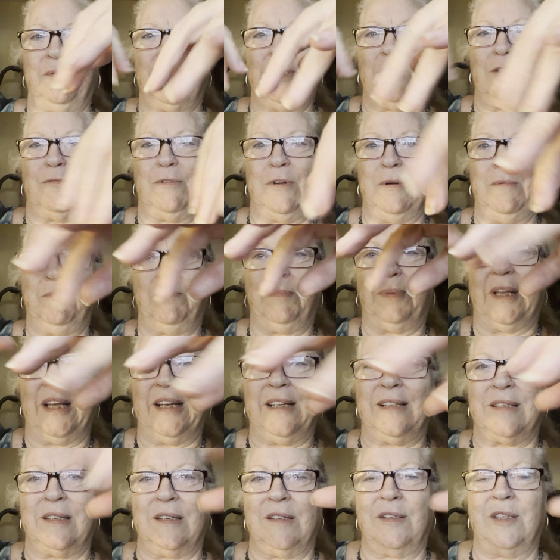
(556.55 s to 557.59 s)
different
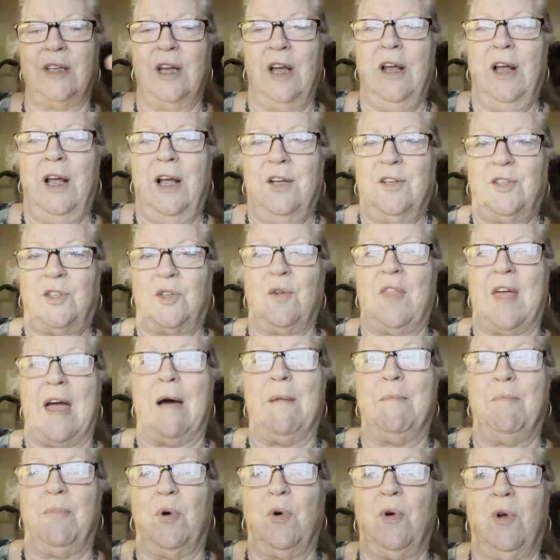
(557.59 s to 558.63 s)
places. So
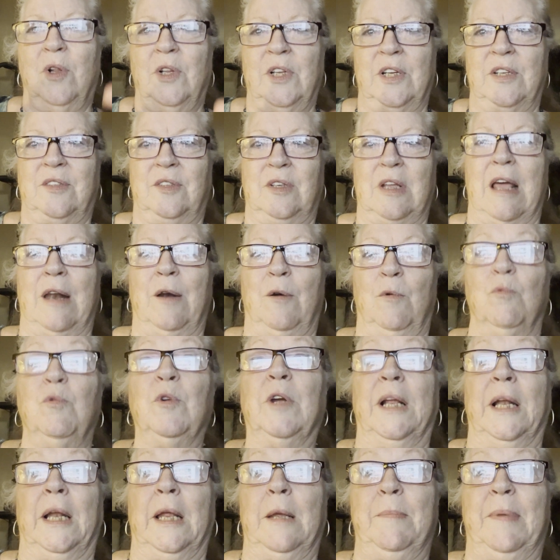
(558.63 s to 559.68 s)
that bowl has got a
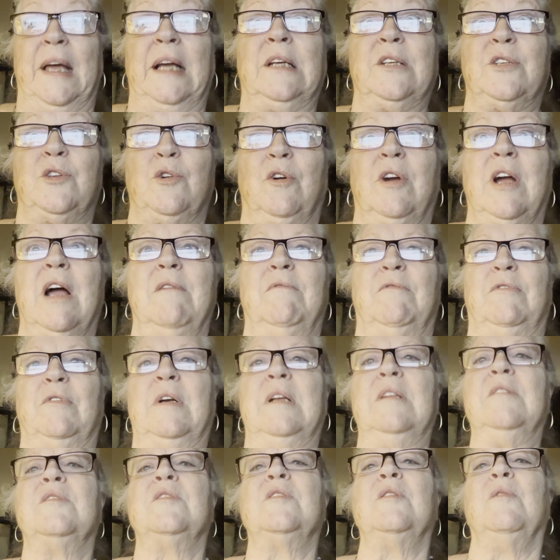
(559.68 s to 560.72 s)
really big
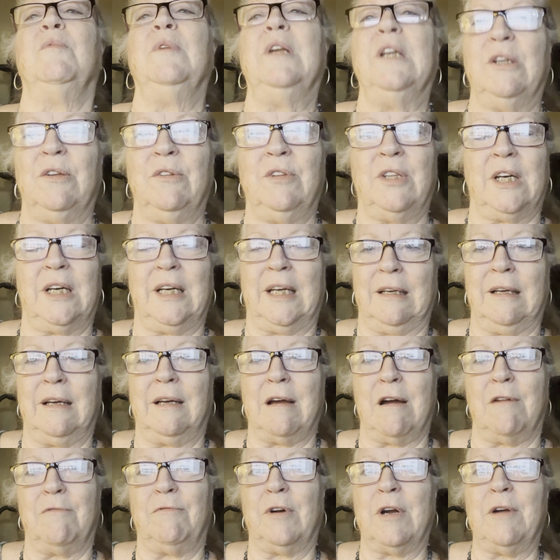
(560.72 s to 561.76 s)
circumference, so we knew that it could
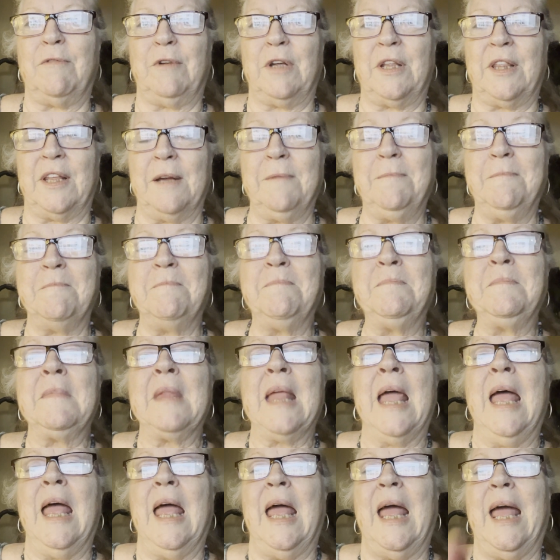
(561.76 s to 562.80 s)
cover everything.
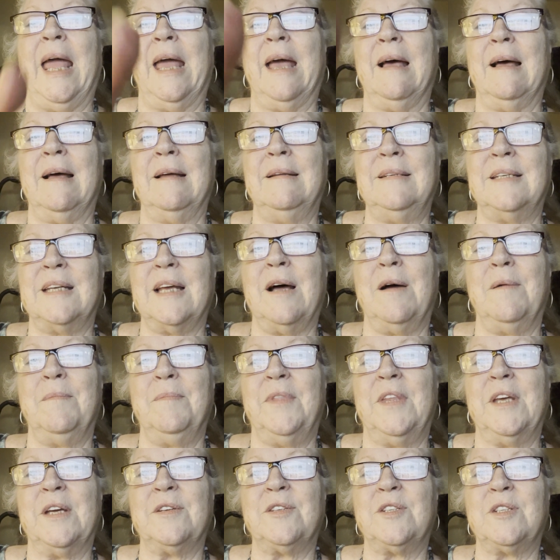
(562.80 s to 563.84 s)
And
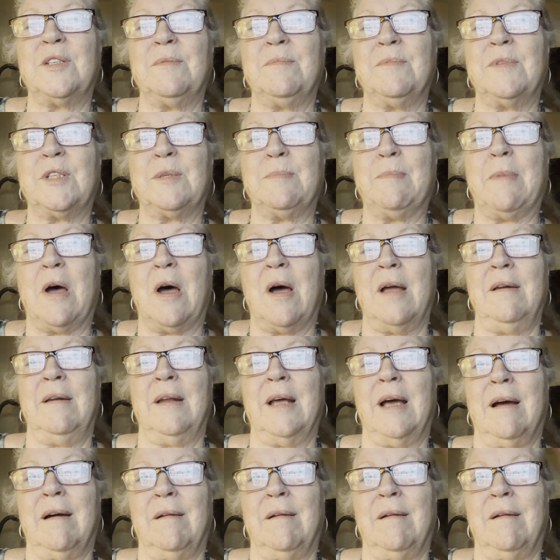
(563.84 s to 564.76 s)
this spot